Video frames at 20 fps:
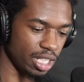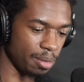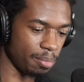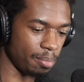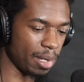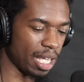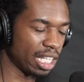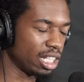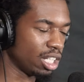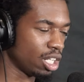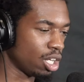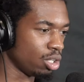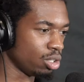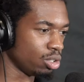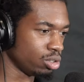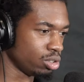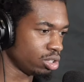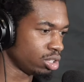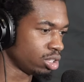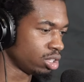and make
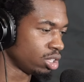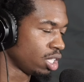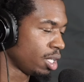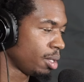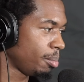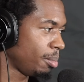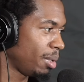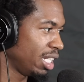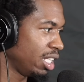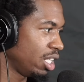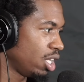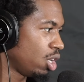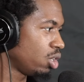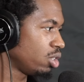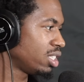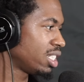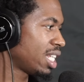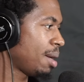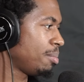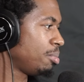those
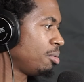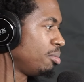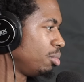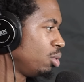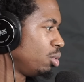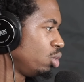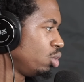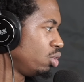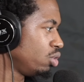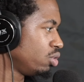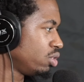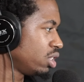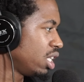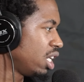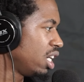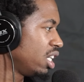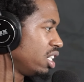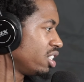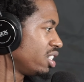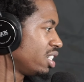type of moves,
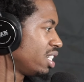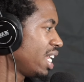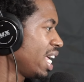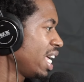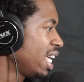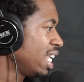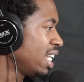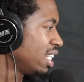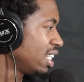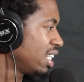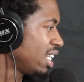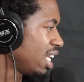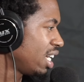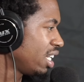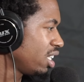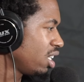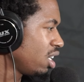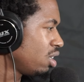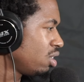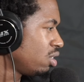understanding
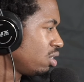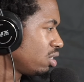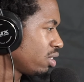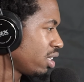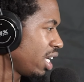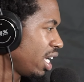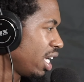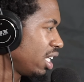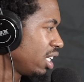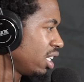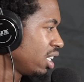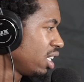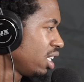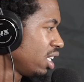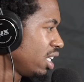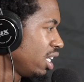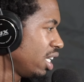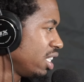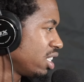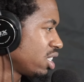like, yo, okay,
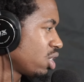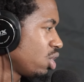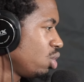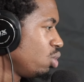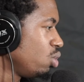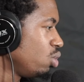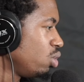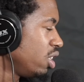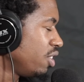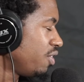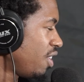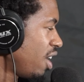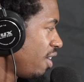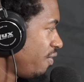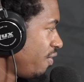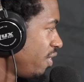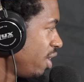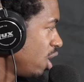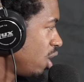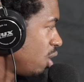it's cool if
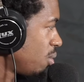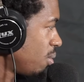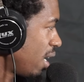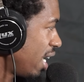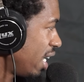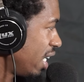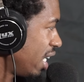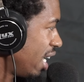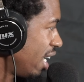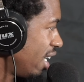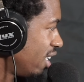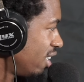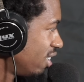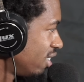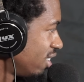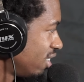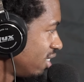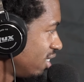I fail right now.